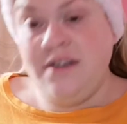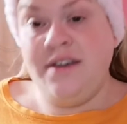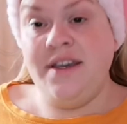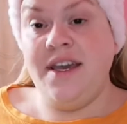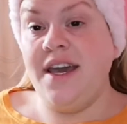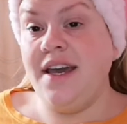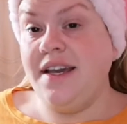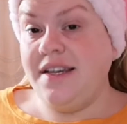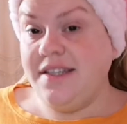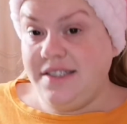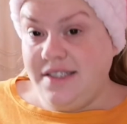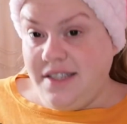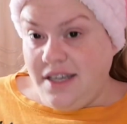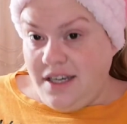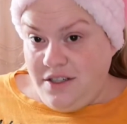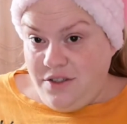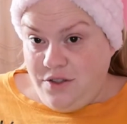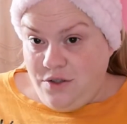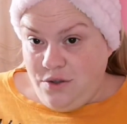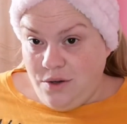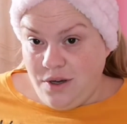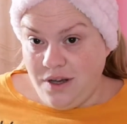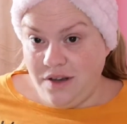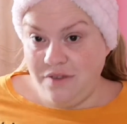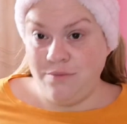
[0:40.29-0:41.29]
And yes, I
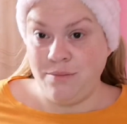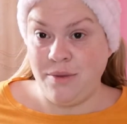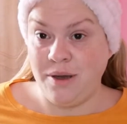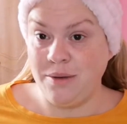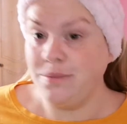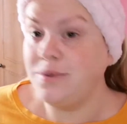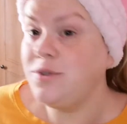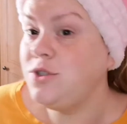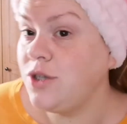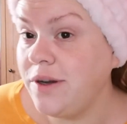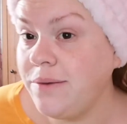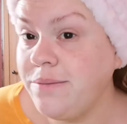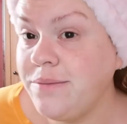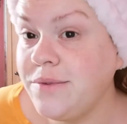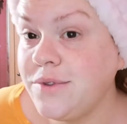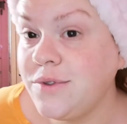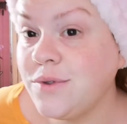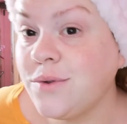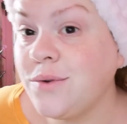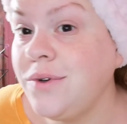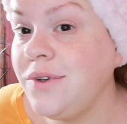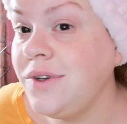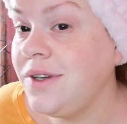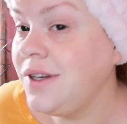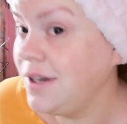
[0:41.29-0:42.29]
do have my
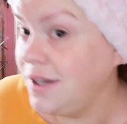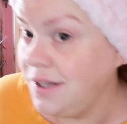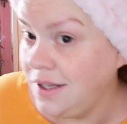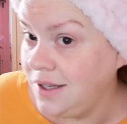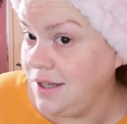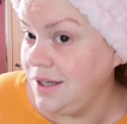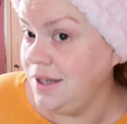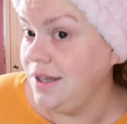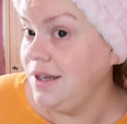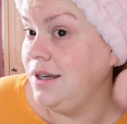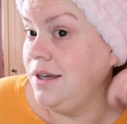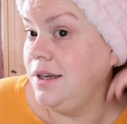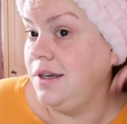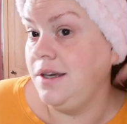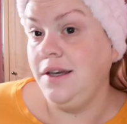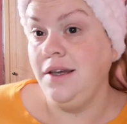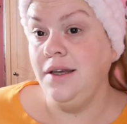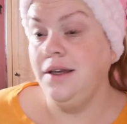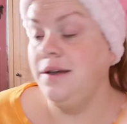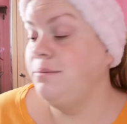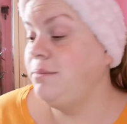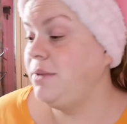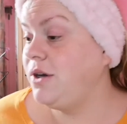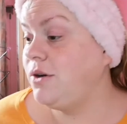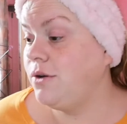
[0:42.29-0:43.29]
pyjamas on
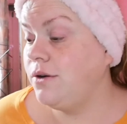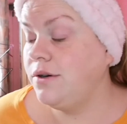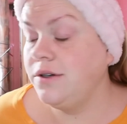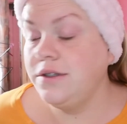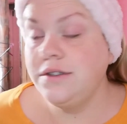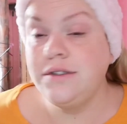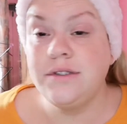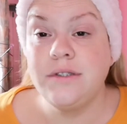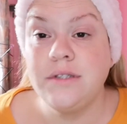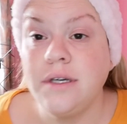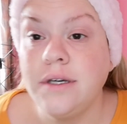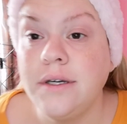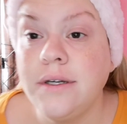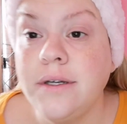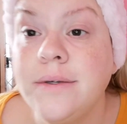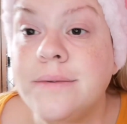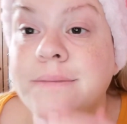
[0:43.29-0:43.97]
because